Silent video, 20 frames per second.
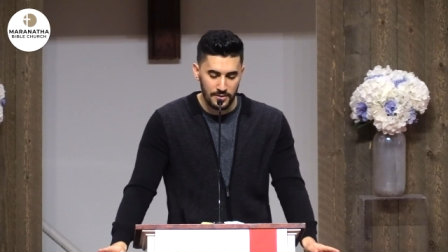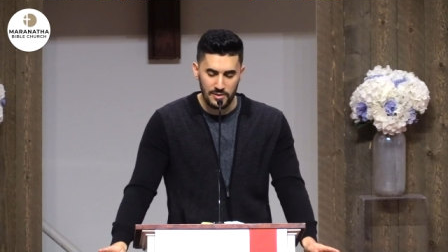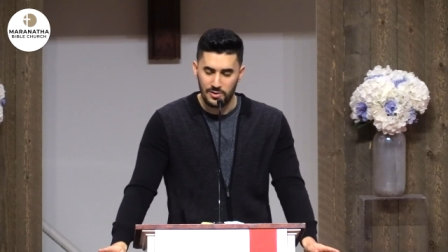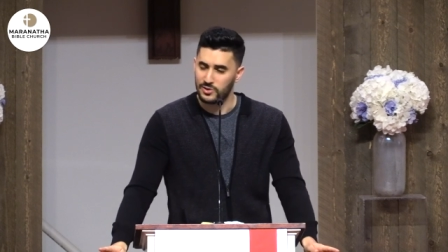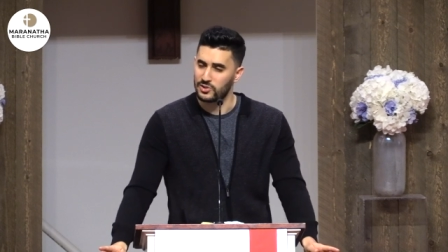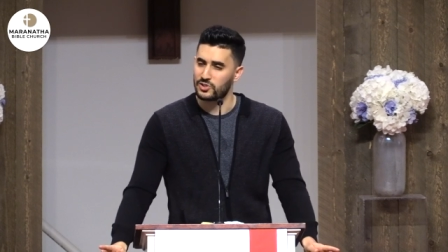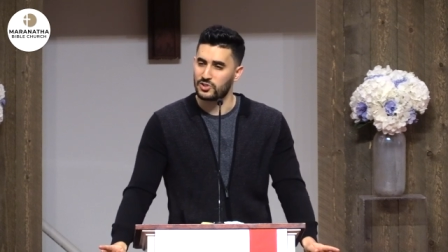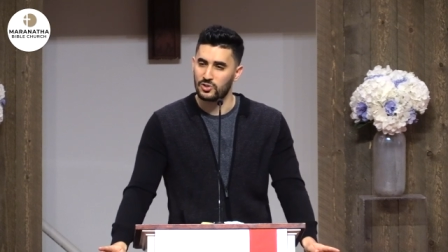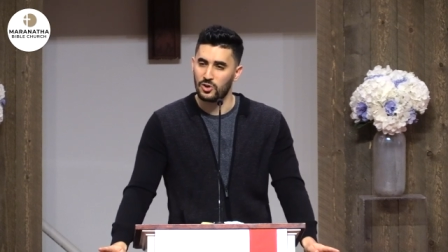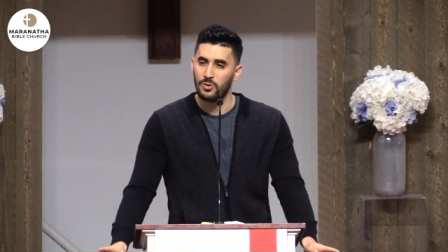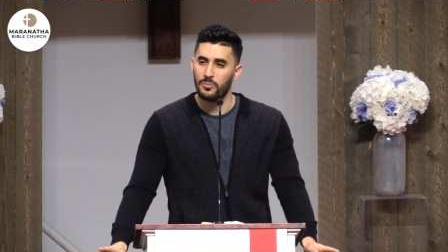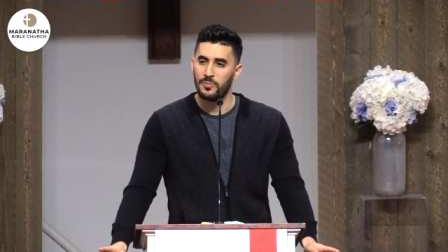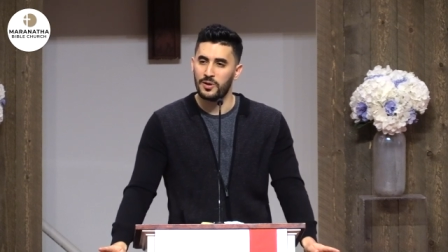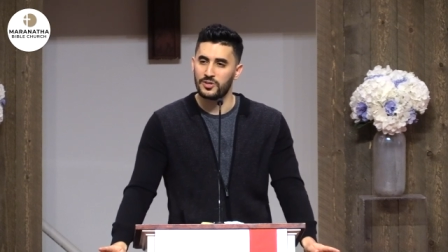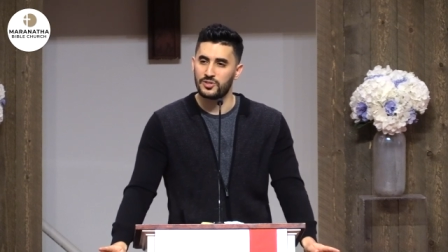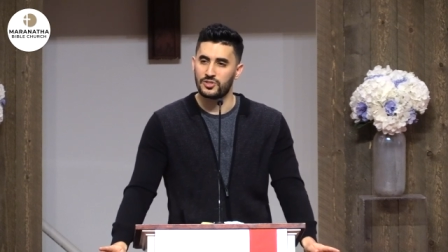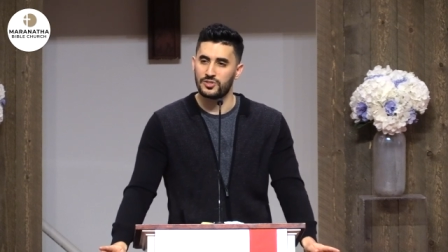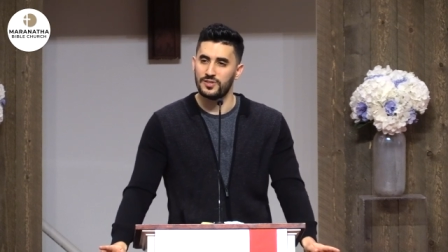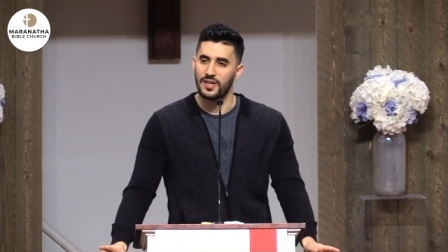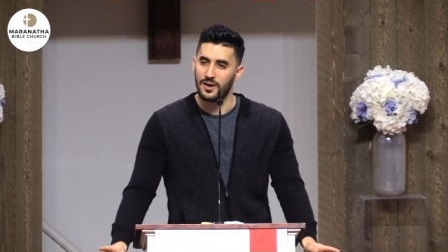There's so
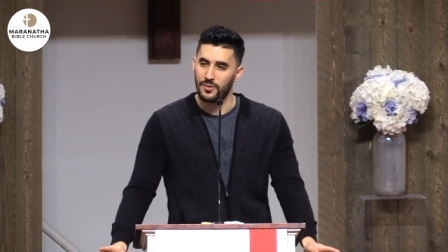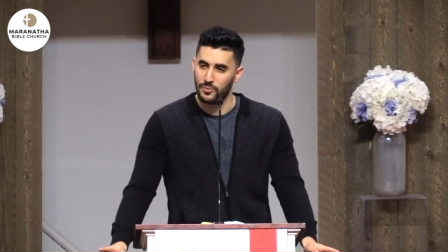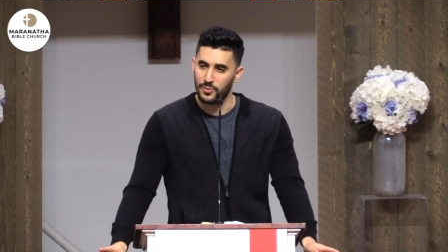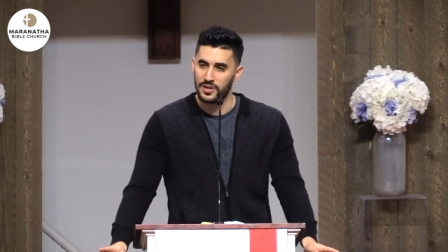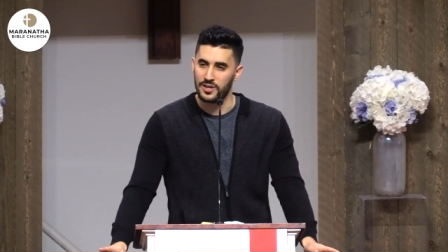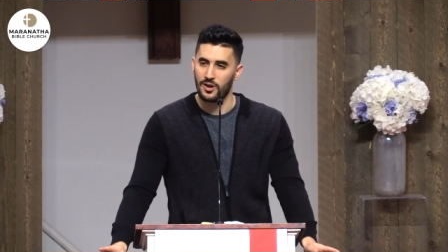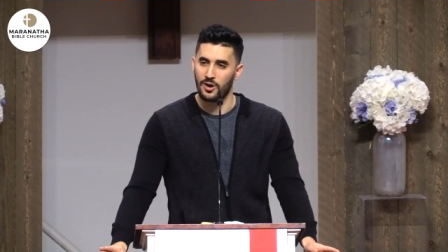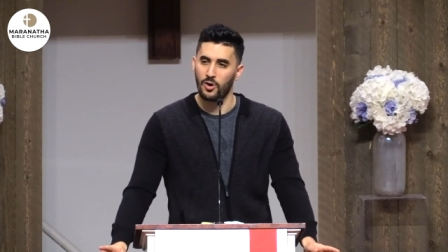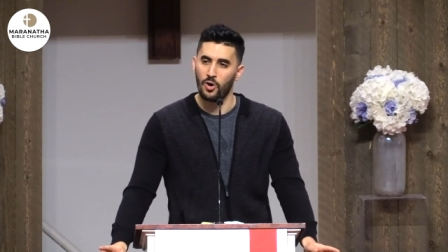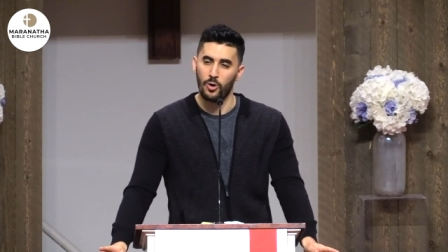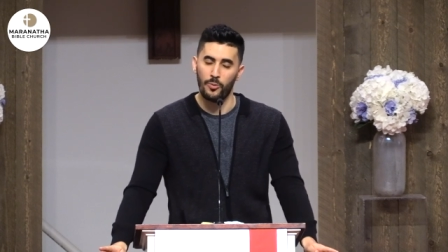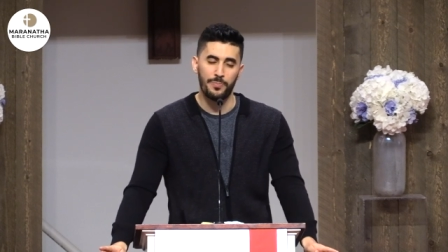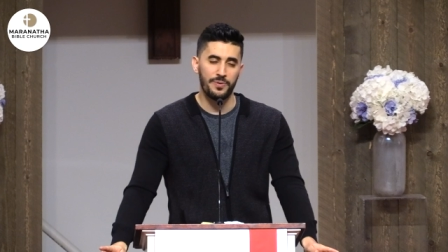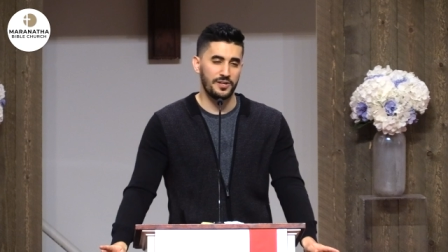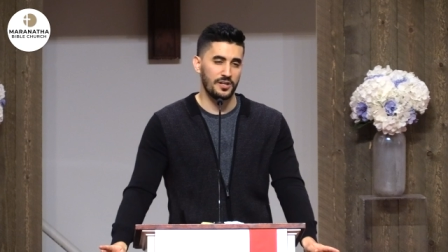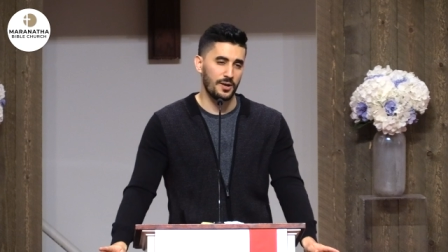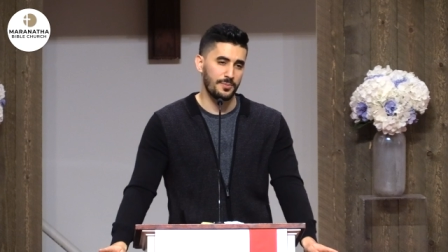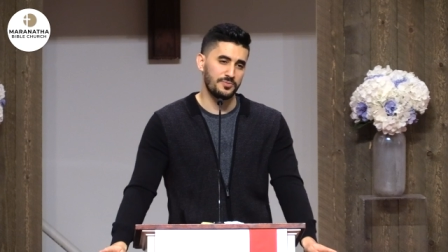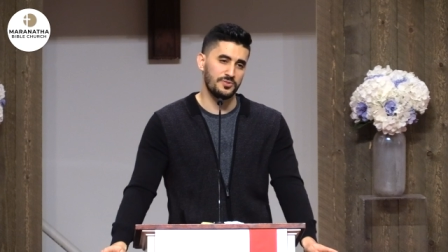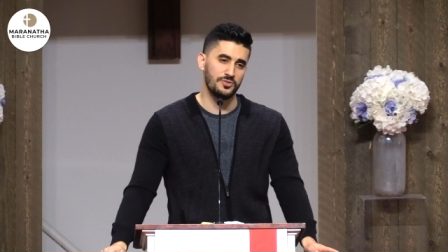much that we are
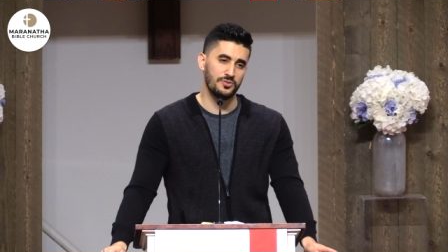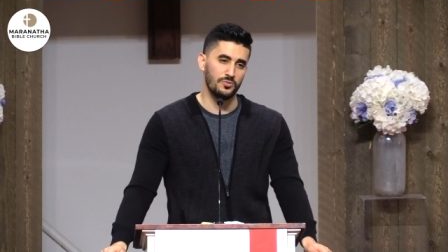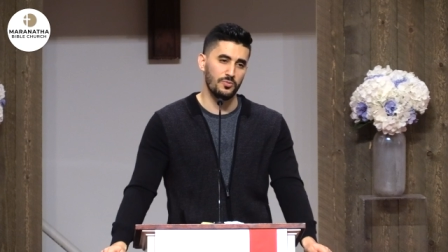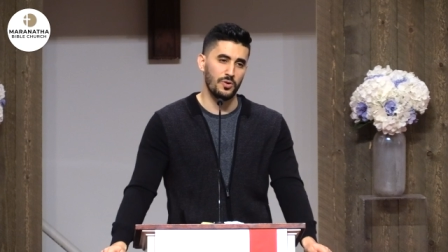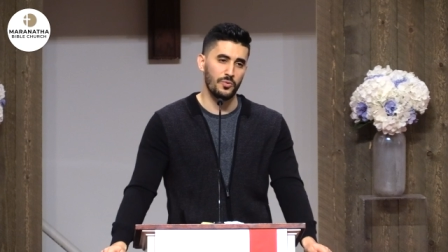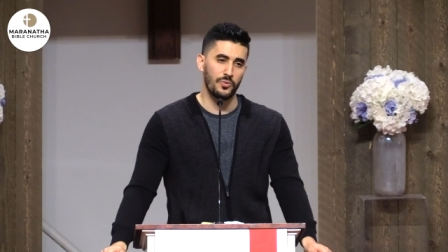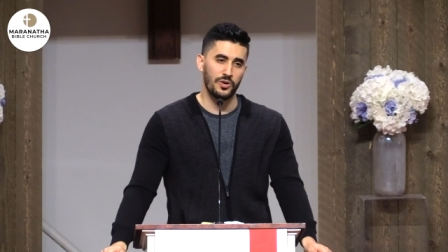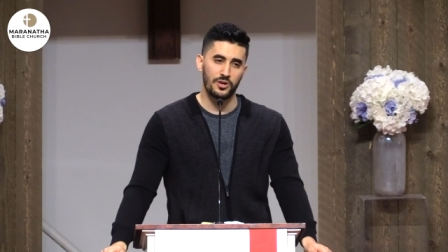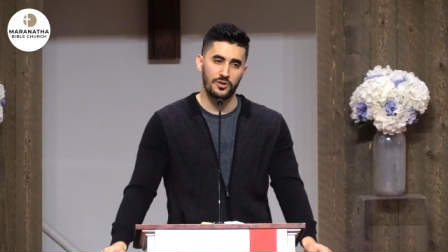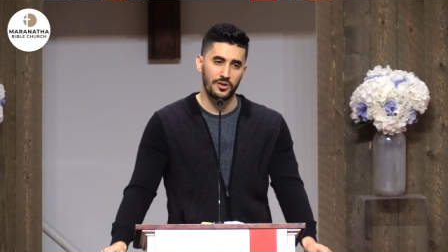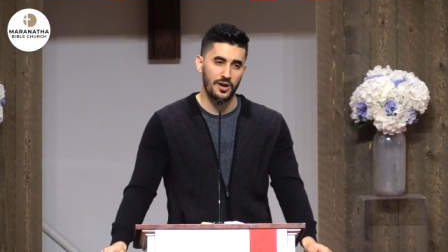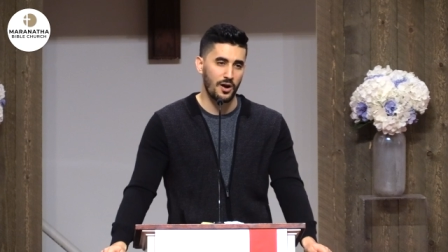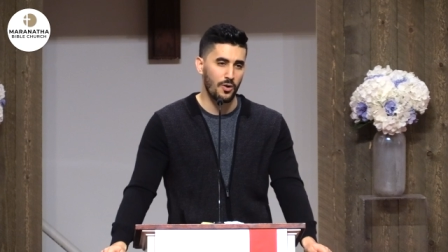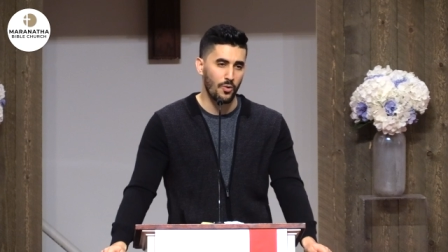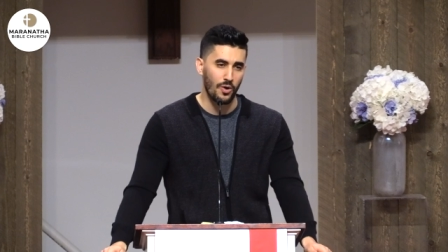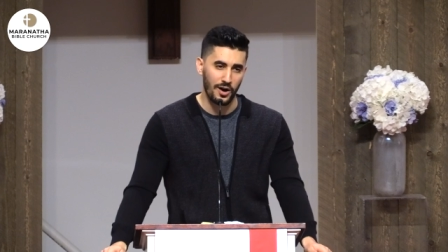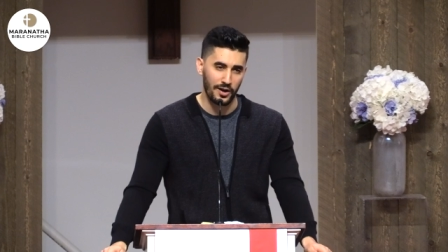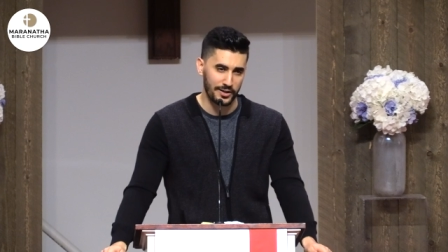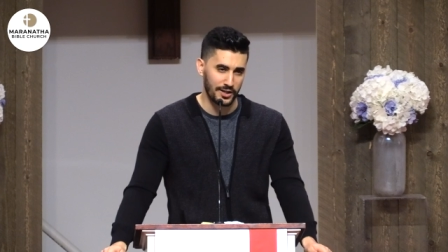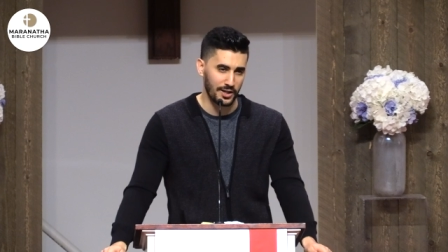opened up to when we are
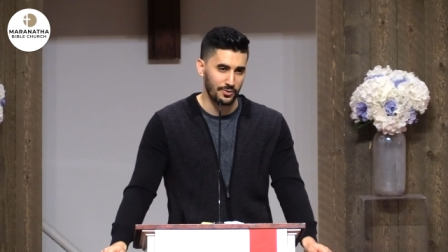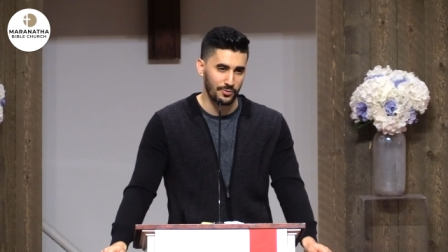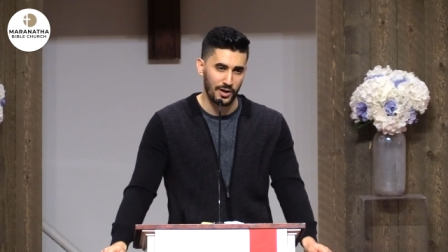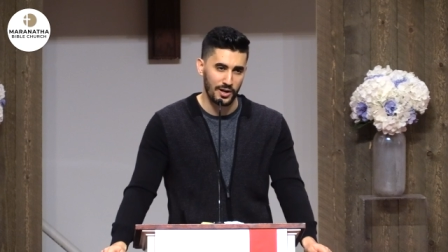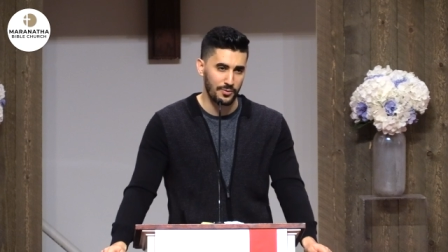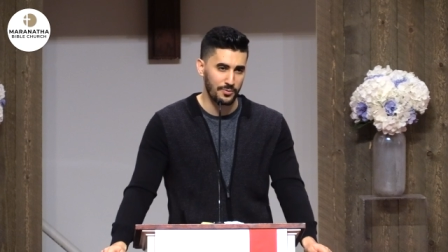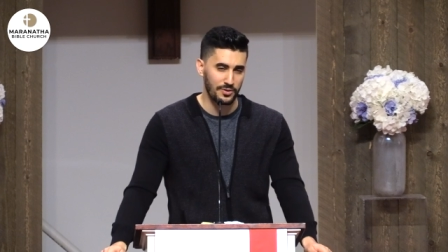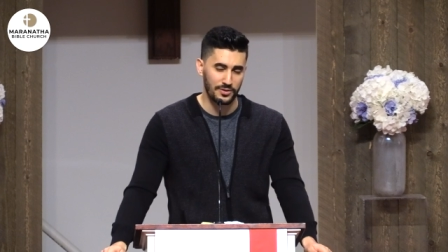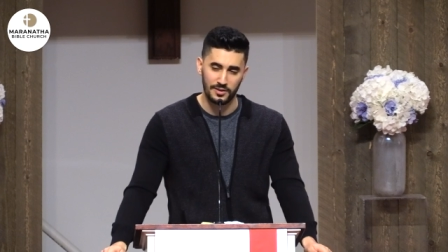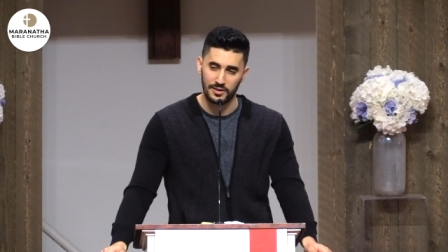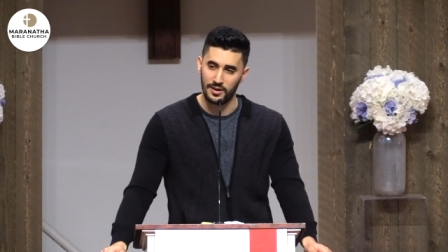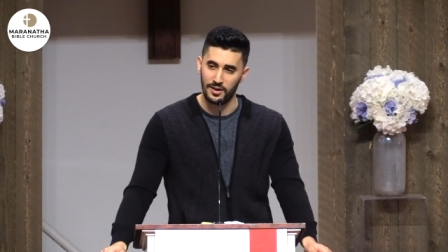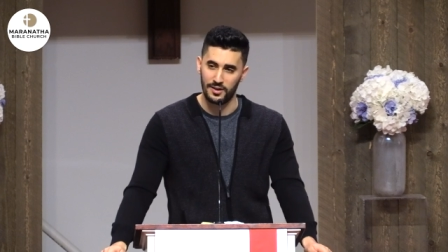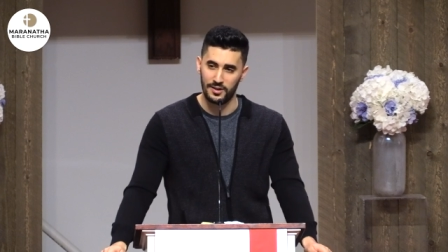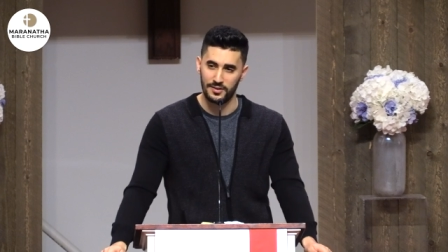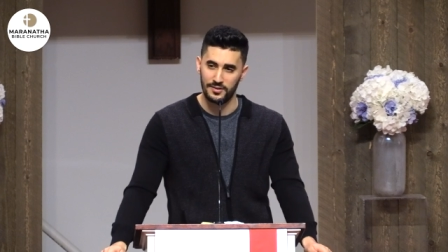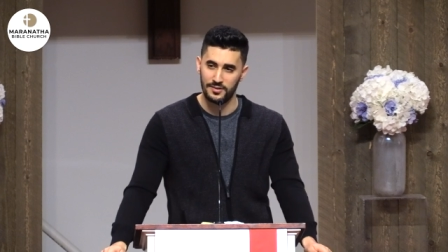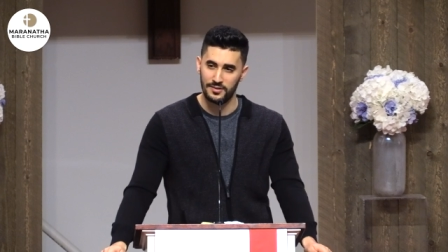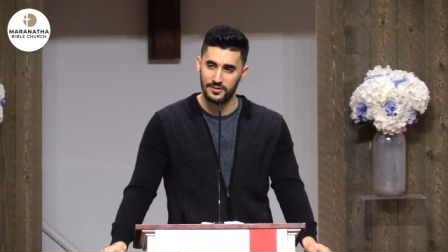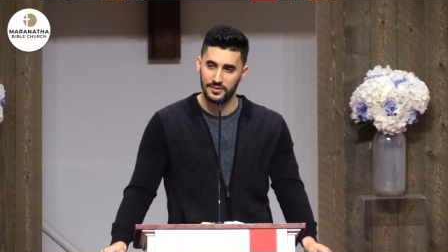not walking right with
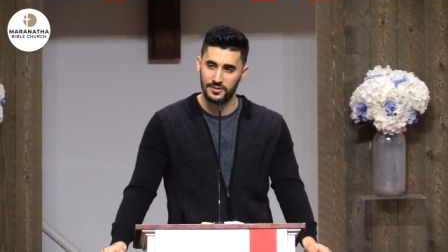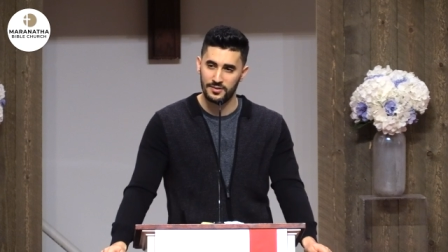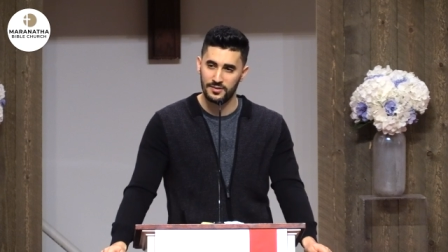God.